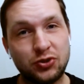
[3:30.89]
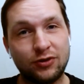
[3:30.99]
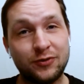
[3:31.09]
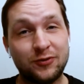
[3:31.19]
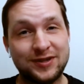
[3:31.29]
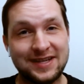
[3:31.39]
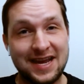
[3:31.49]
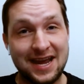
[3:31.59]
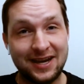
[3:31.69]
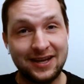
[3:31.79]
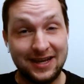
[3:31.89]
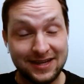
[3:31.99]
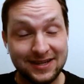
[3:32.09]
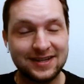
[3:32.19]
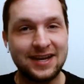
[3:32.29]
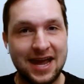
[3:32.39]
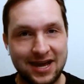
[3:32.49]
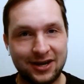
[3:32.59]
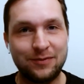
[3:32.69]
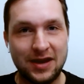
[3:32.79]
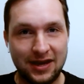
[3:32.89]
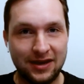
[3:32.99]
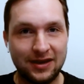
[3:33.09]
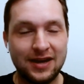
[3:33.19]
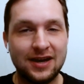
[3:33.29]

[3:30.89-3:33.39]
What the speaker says: Jordan is an anime